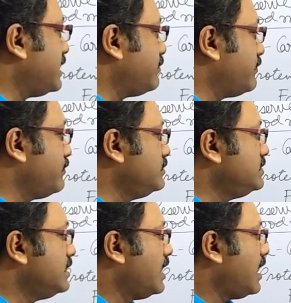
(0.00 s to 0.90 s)
type of foods
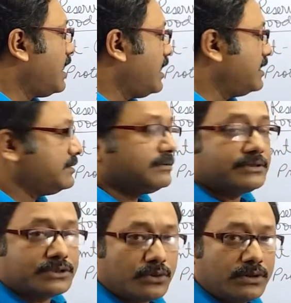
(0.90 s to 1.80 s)
are
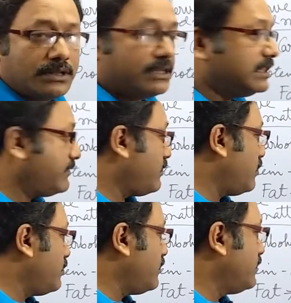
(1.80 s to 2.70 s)
stored in the
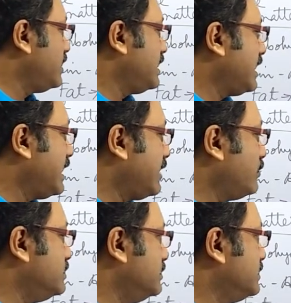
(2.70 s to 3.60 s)
form of
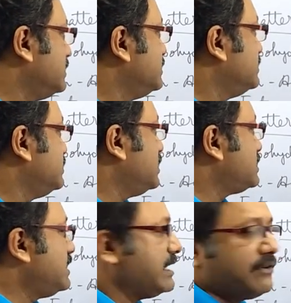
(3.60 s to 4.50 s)
glycogen,
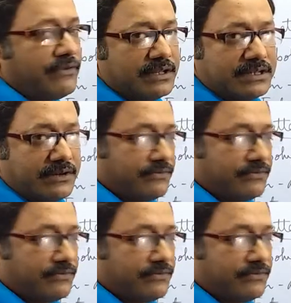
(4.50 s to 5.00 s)
just like fungi.